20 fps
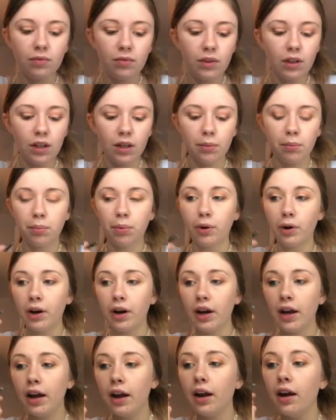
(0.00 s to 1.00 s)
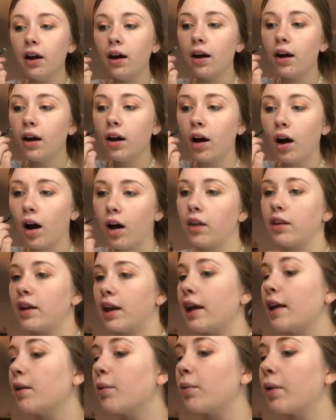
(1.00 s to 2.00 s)
and put it on
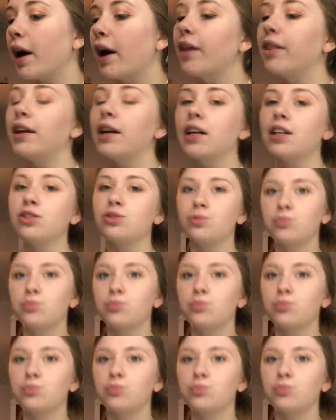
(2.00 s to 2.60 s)
like where I think it's